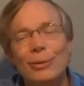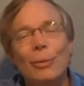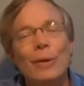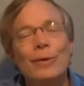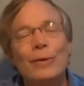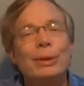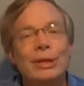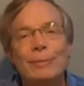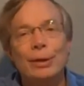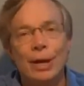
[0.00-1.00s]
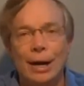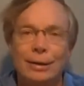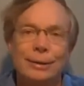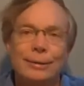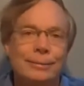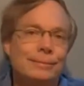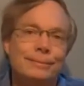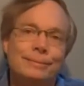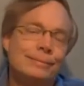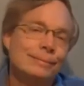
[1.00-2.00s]
whether you believe me or not.
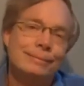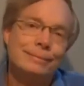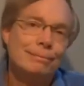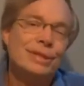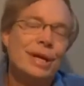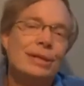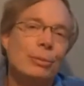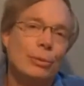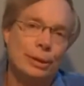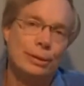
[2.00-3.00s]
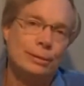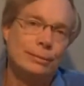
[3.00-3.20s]
Beside the point.